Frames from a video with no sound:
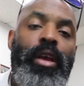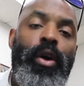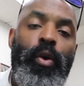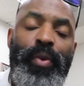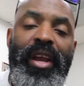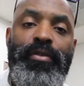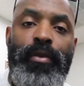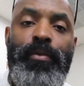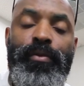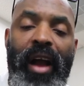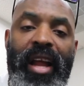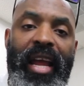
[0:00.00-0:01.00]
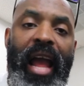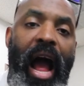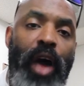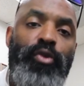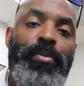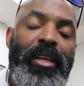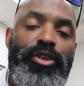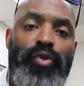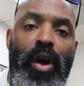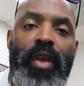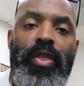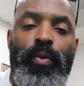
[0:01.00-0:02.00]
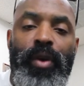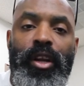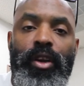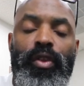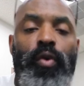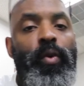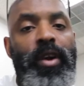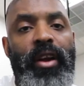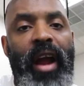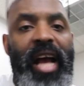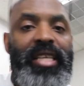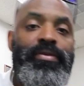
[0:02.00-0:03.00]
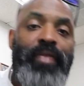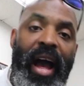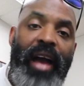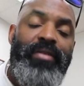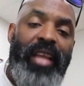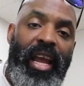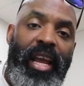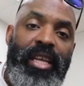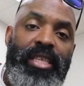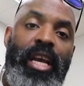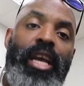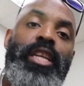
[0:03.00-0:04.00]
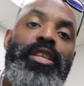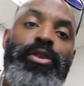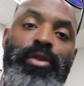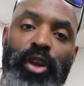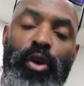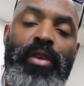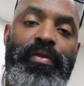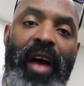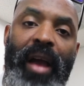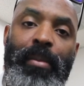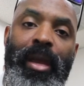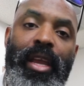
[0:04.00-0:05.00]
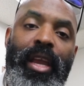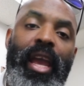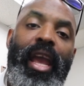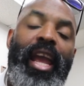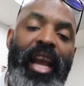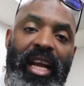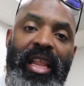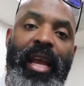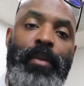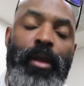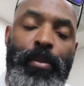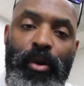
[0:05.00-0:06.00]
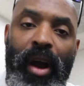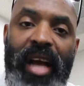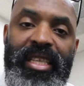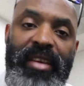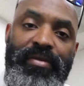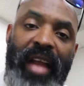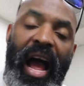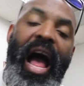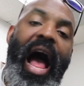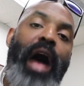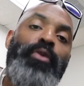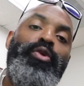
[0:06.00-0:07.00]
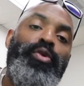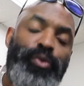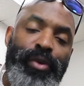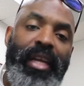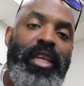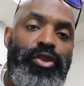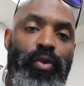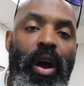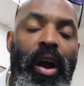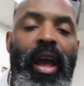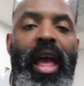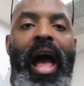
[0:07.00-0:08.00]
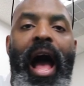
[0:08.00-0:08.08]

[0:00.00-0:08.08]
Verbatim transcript: A week from Friday, I will be drawing the winner. The winner has five days to notify me and claim the prize. If not, I will redraw.